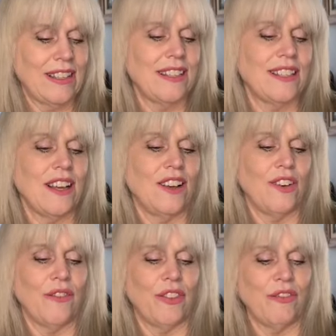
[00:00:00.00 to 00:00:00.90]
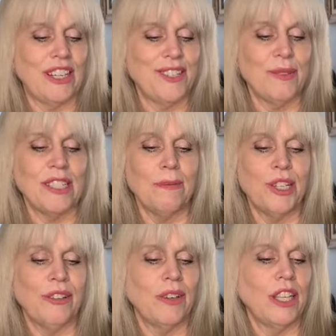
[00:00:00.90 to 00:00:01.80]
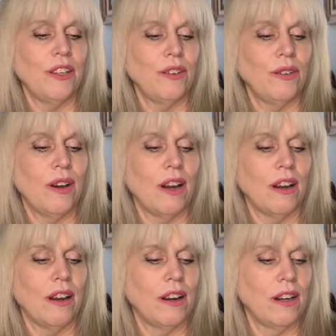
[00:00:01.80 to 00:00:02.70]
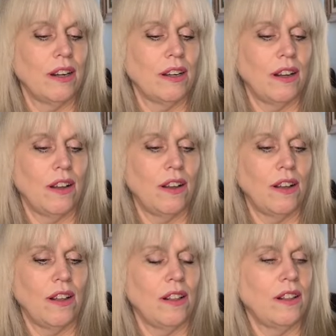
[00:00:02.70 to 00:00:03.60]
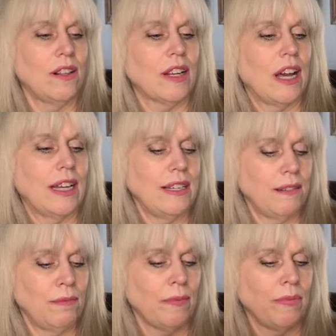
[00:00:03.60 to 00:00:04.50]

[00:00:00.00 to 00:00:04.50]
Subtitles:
So the first ones I'm showing you are all cotton,